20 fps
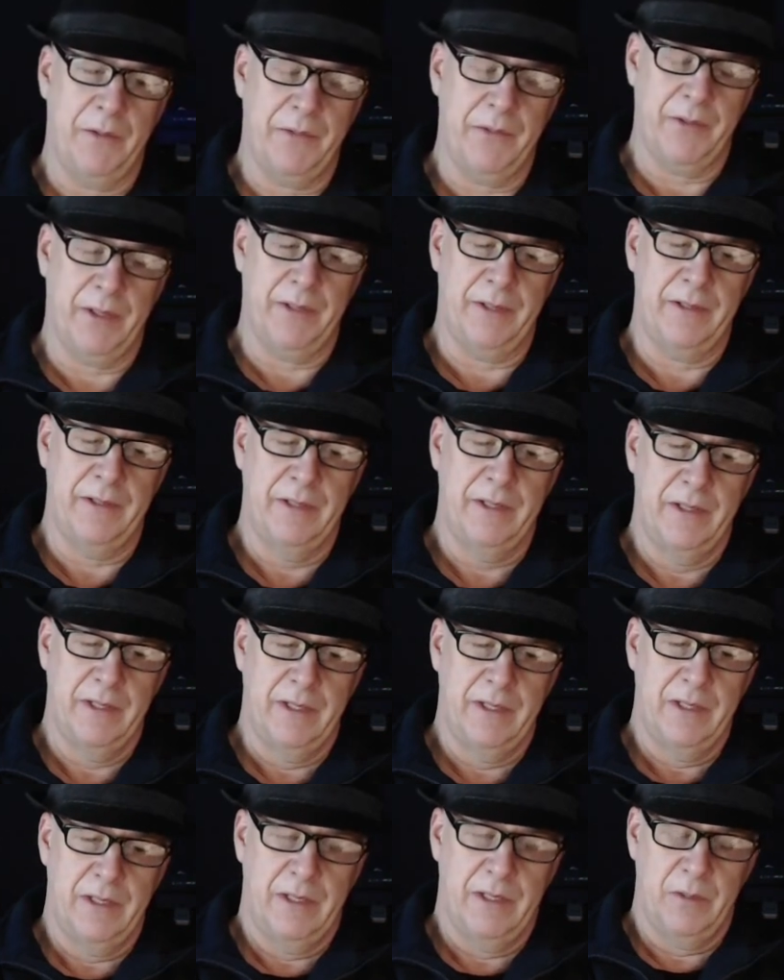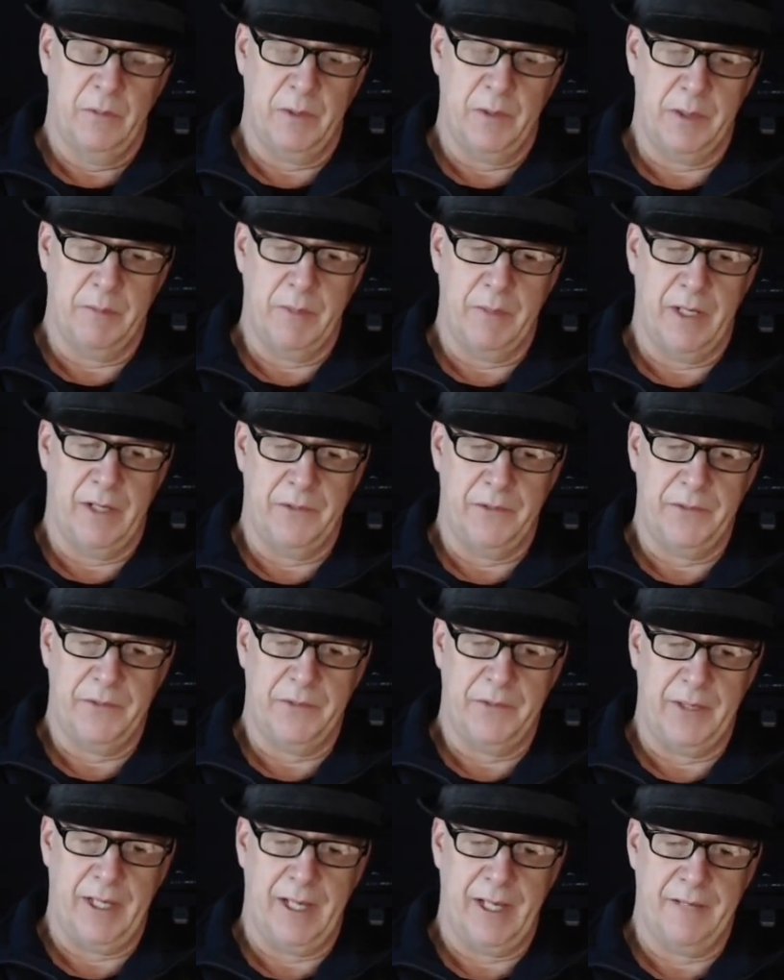on with the balance
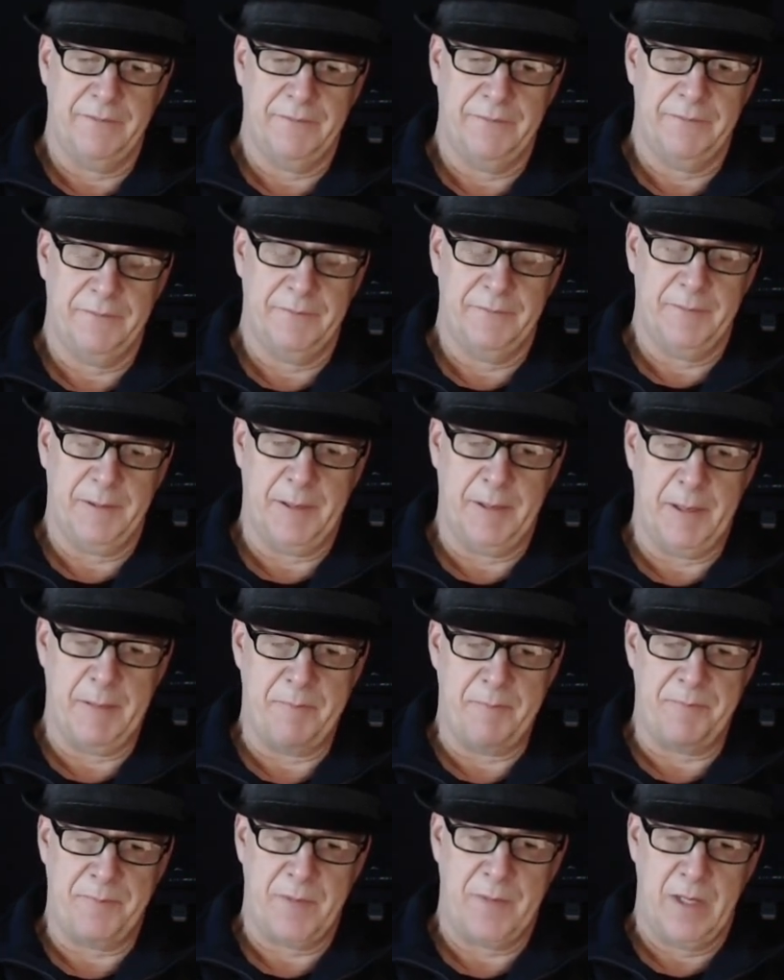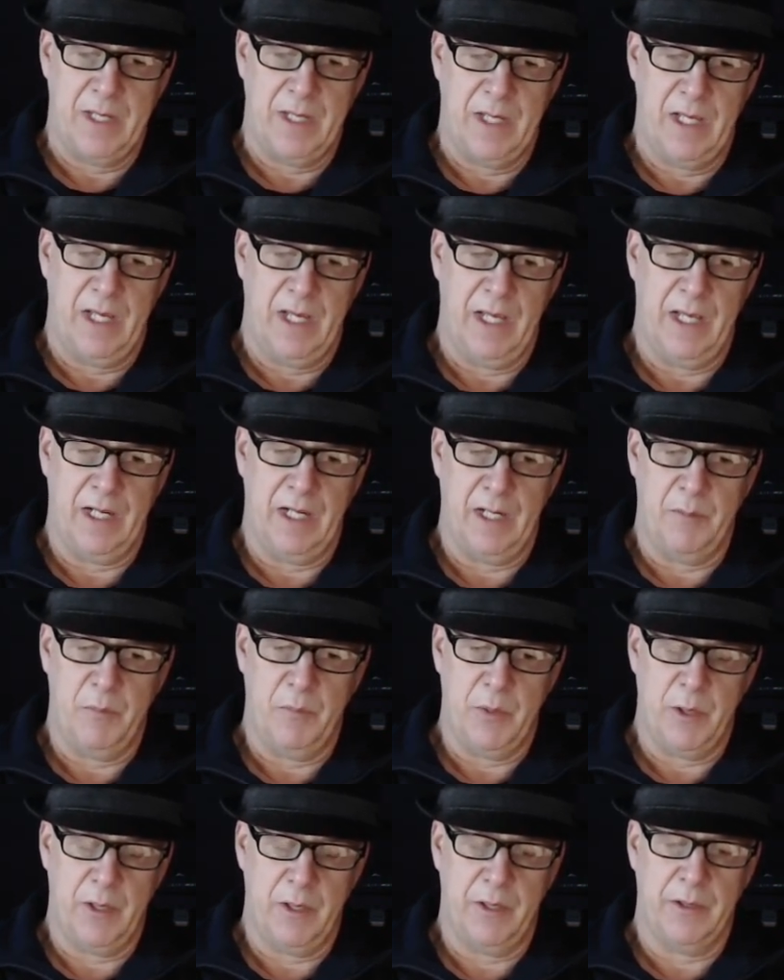staff, um, and I
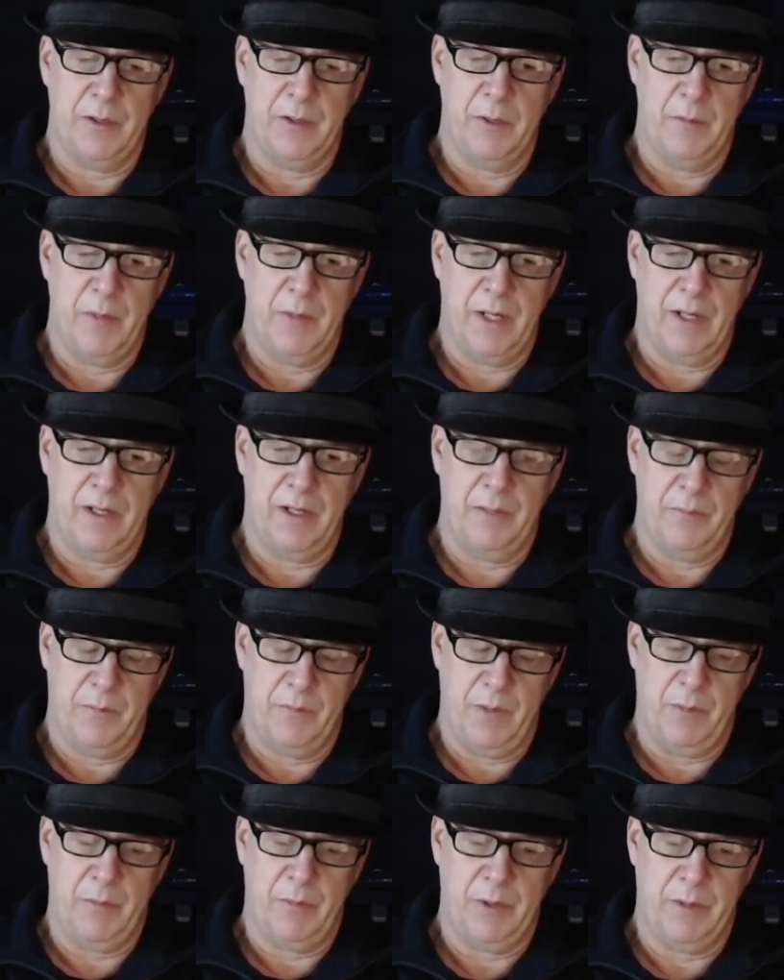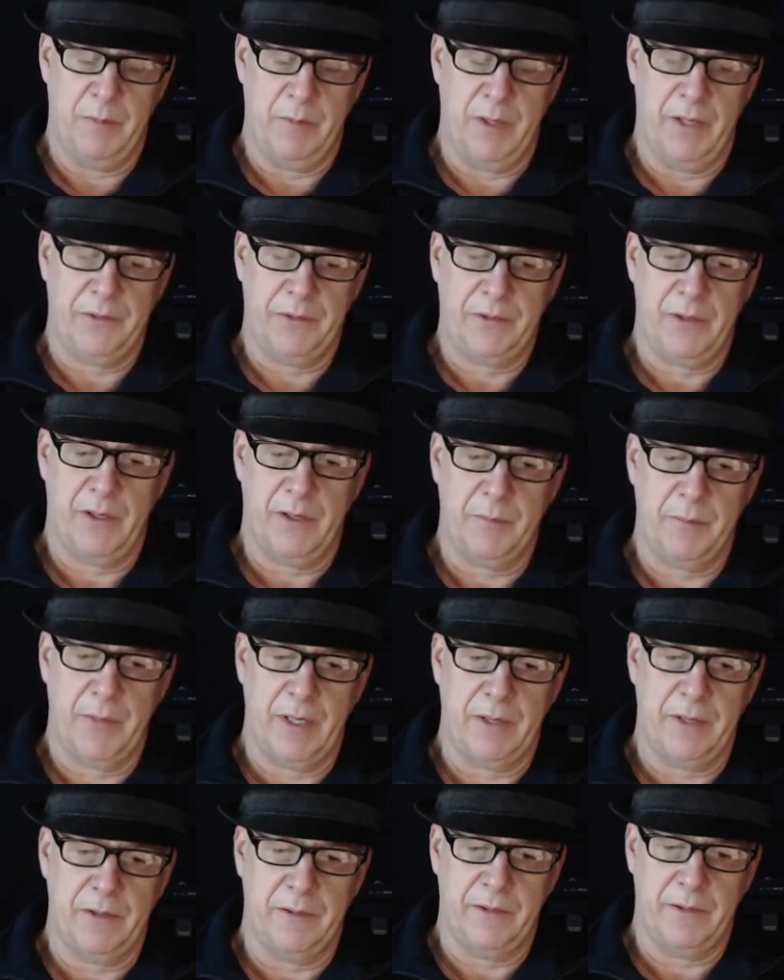put it under the bal I put the balance cock
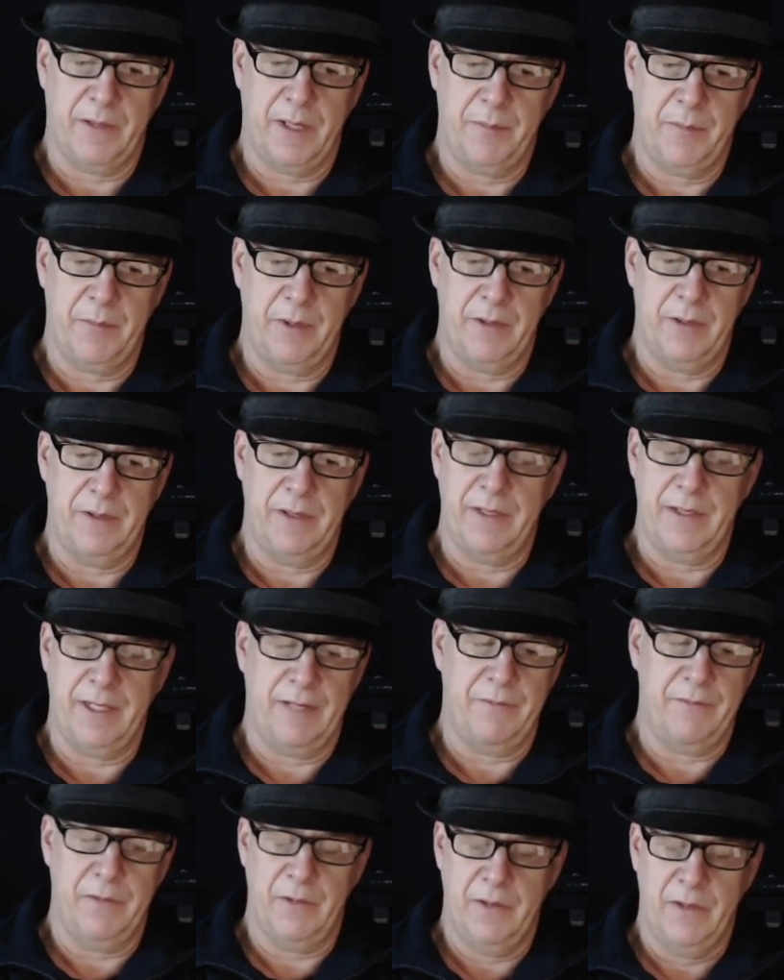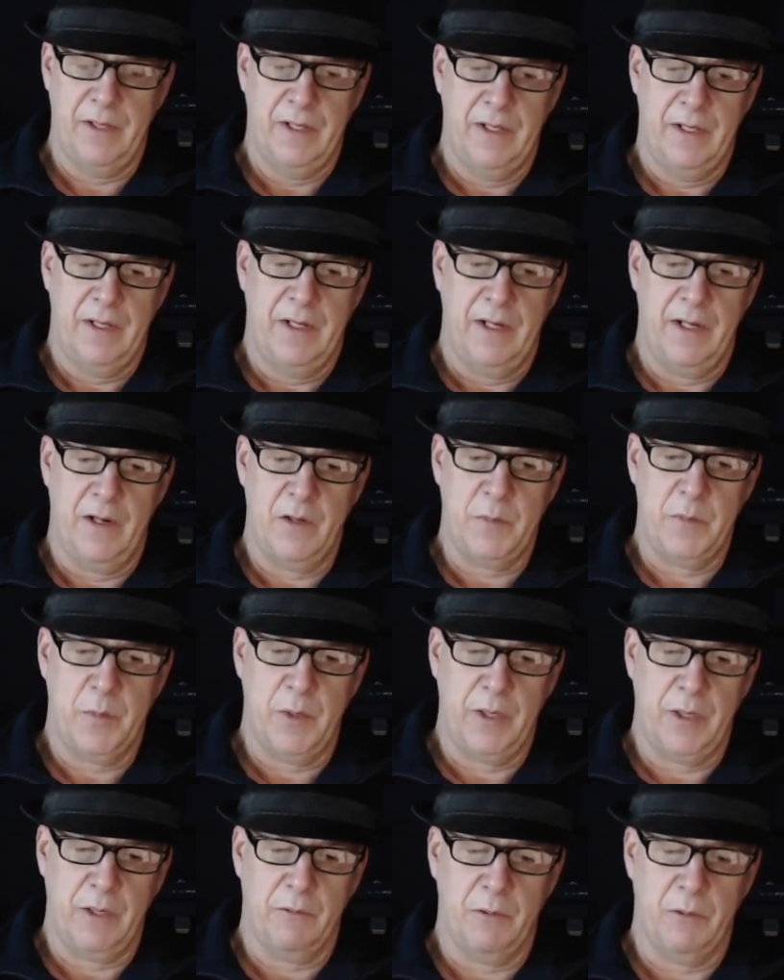back on top, and it didn't have the
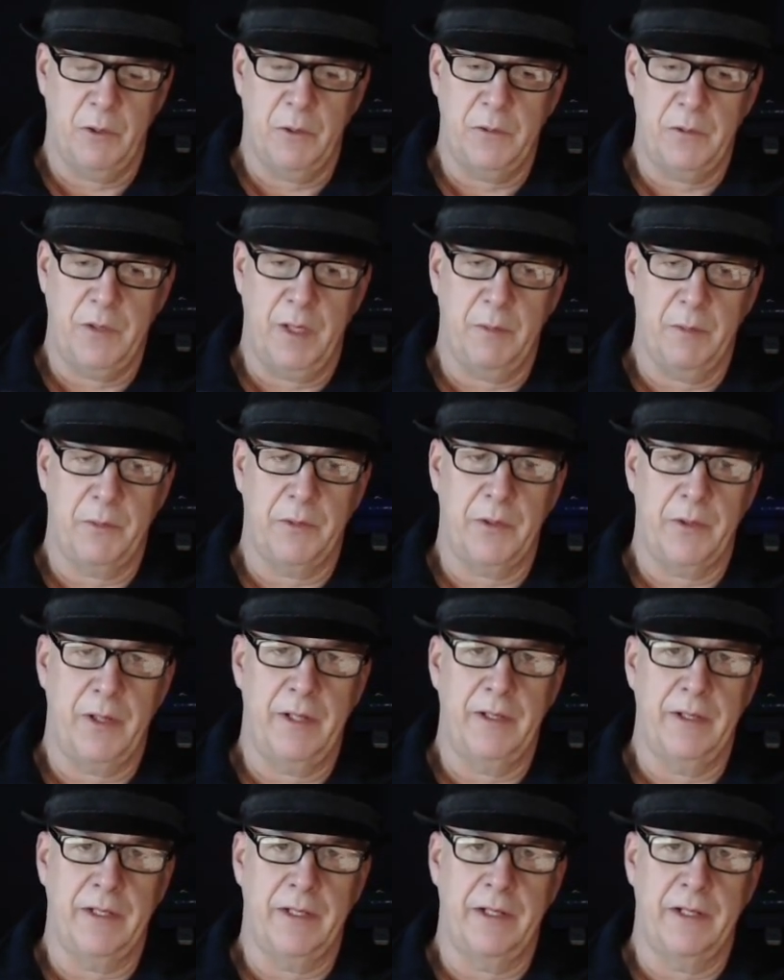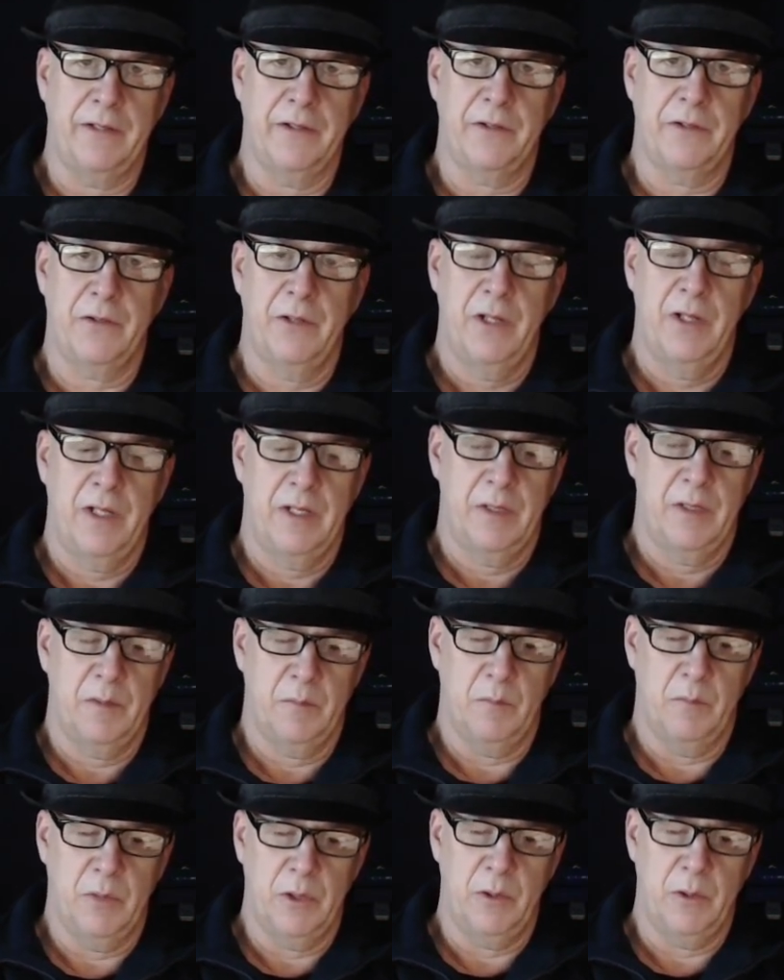hairspring or roller tables or anything, and I just
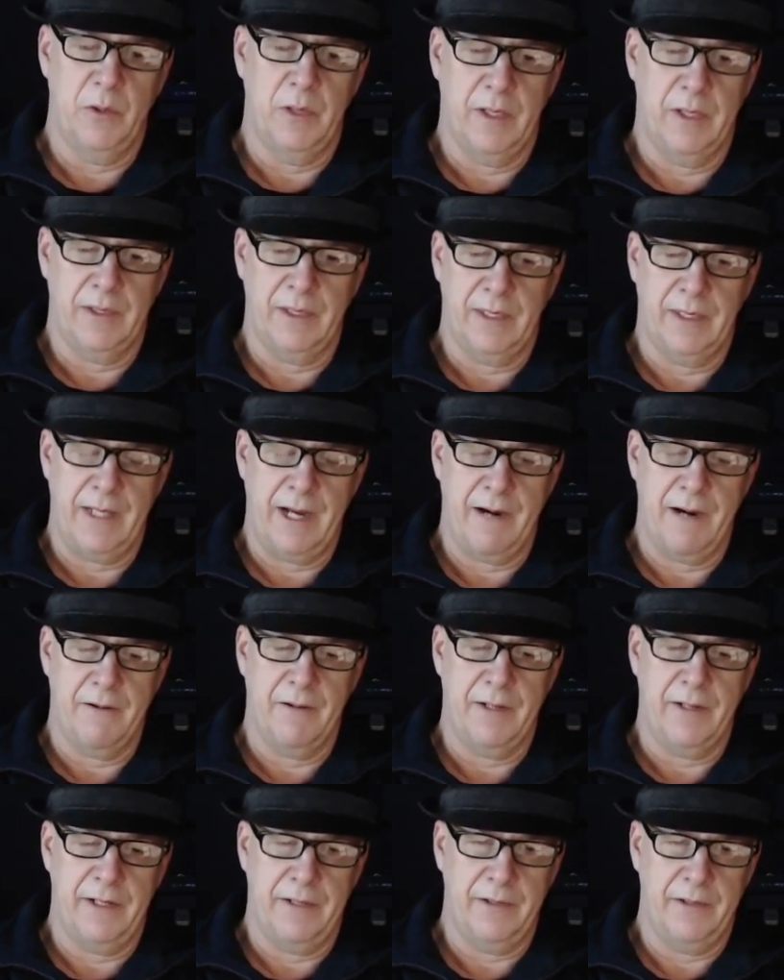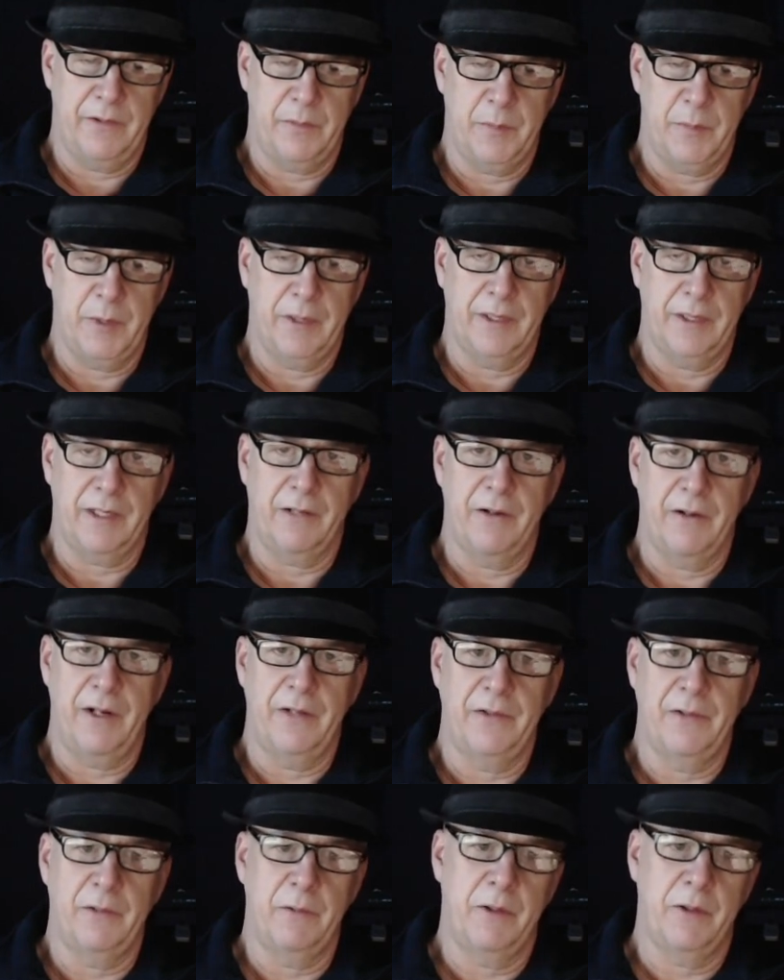blew a little air on it, and it spun like
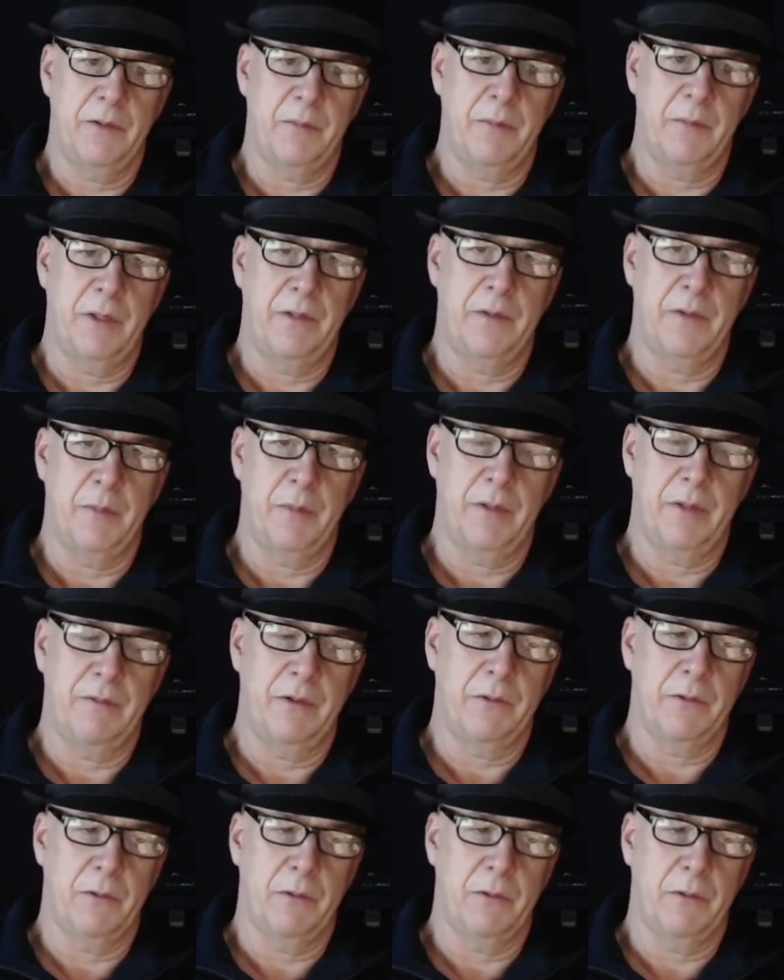crazy, which means the pivots were